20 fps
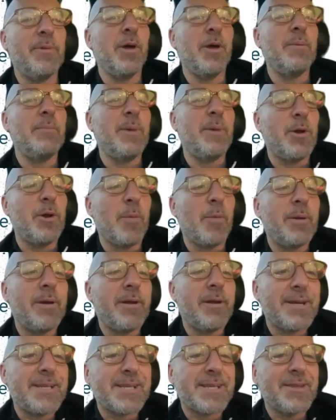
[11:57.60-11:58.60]

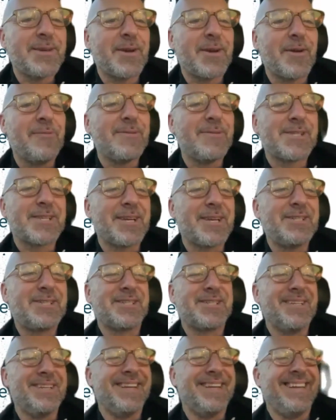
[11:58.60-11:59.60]
monopolizing the
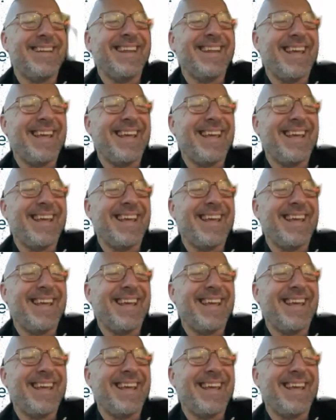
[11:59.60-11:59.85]
conversation and